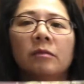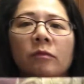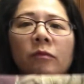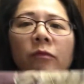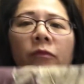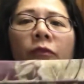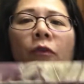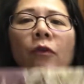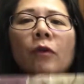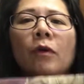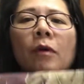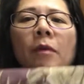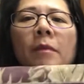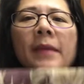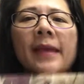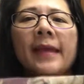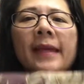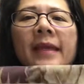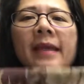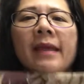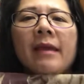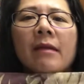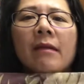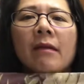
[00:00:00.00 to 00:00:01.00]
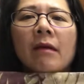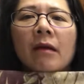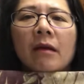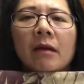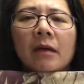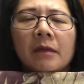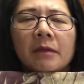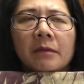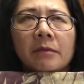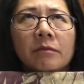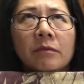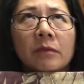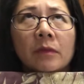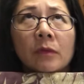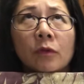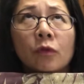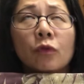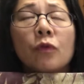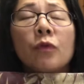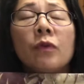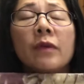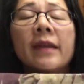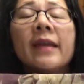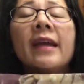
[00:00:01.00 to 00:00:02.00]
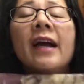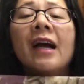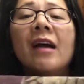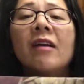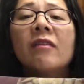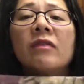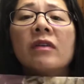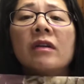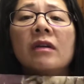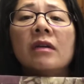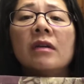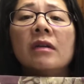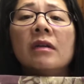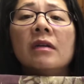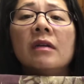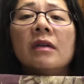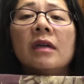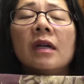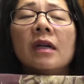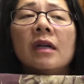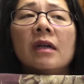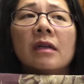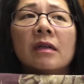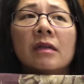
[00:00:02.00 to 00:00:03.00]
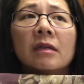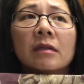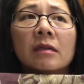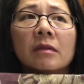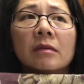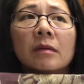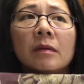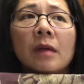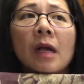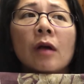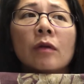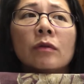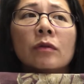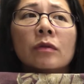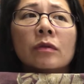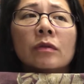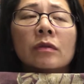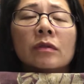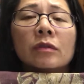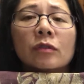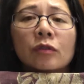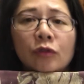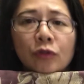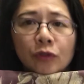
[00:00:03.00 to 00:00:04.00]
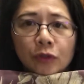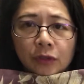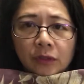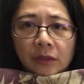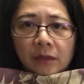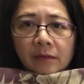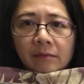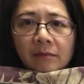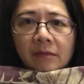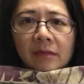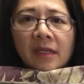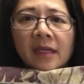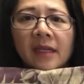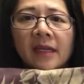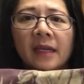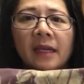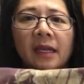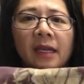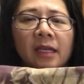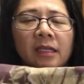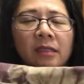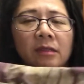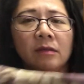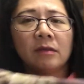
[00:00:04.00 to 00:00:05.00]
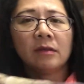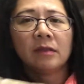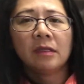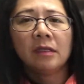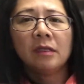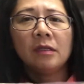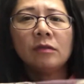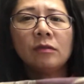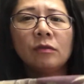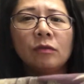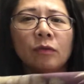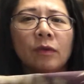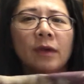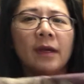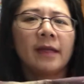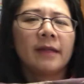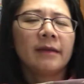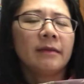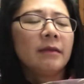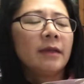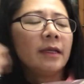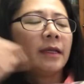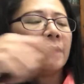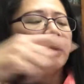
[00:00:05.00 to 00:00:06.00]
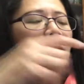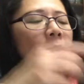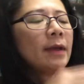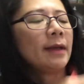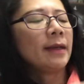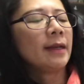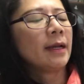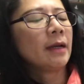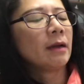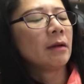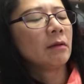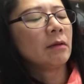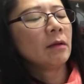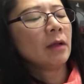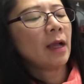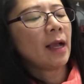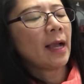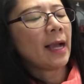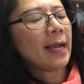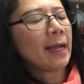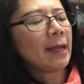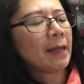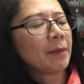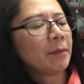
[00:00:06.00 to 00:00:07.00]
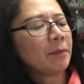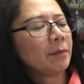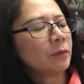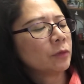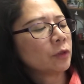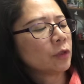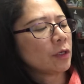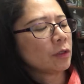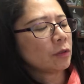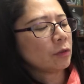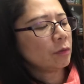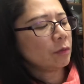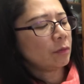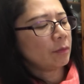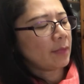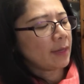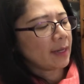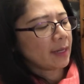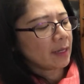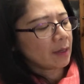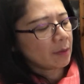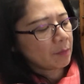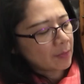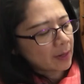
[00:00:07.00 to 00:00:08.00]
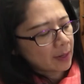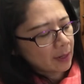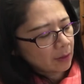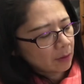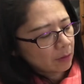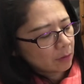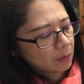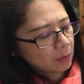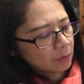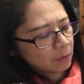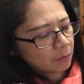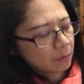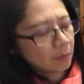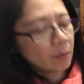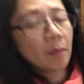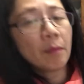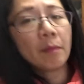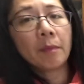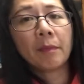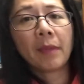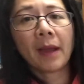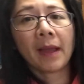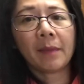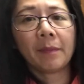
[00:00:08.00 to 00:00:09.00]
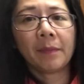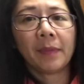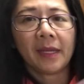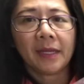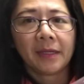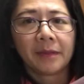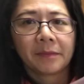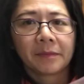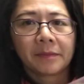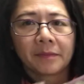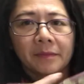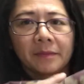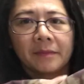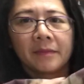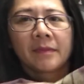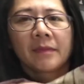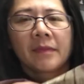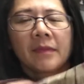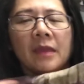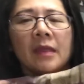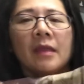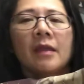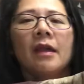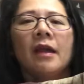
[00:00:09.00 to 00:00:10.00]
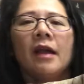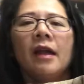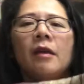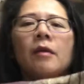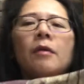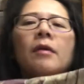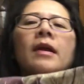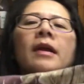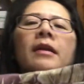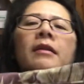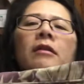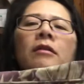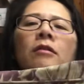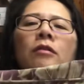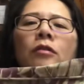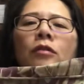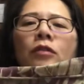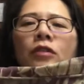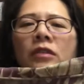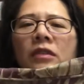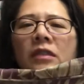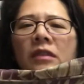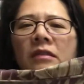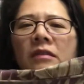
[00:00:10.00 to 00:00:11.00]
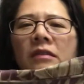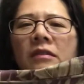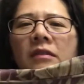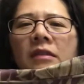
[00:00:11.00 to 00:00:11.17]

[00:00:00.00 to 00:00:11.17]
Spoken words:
for making to recover outdoor cushion. So this one right now I'm trying to make my own piping around the cushion.